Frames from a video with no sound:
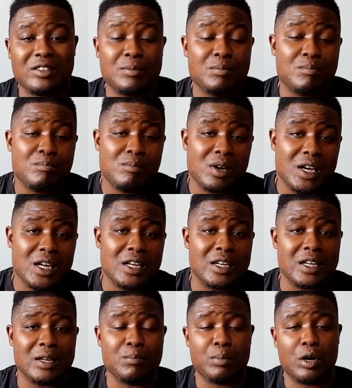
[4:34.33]

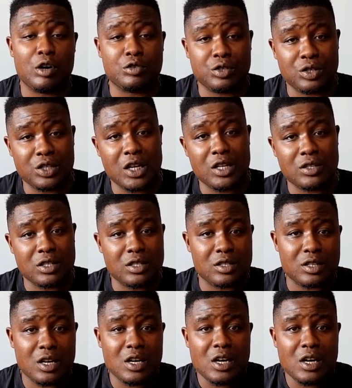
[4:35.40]
mainly in past seasons.